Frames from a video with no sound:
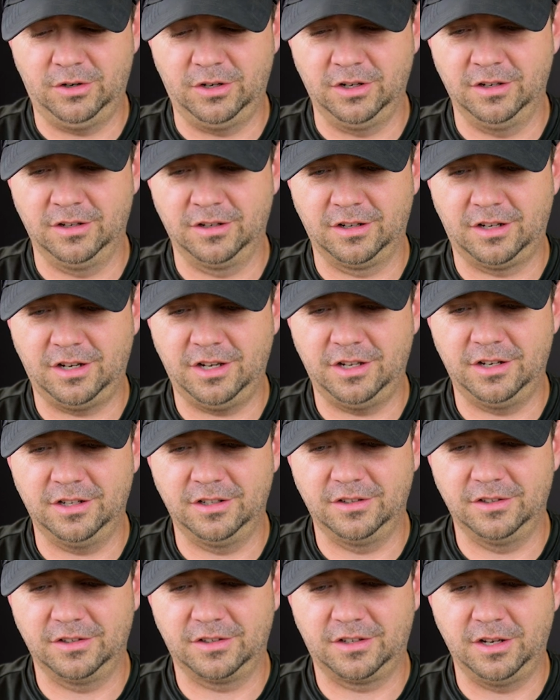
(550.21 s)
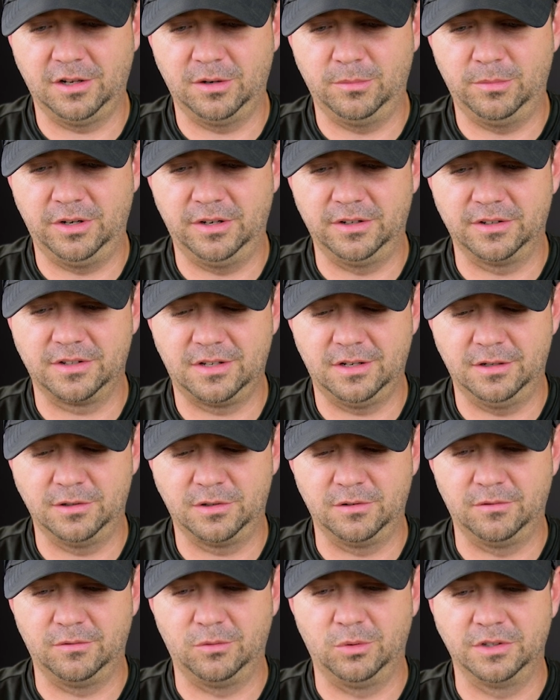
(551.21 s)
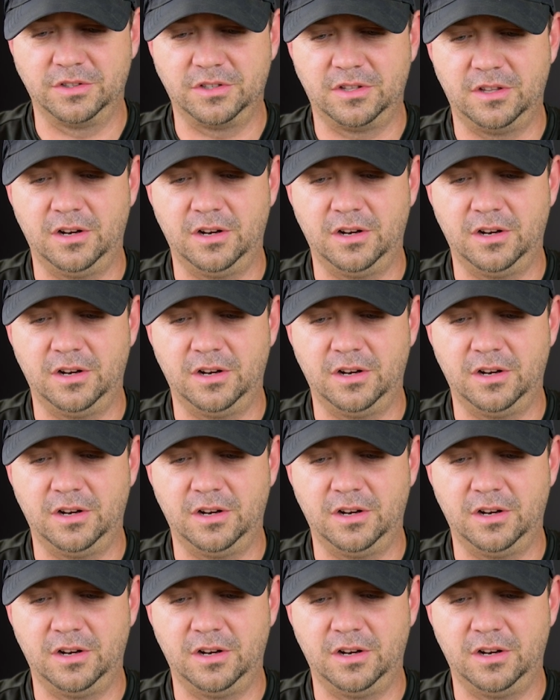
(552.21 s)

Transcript: can kind of just get a better sense of what's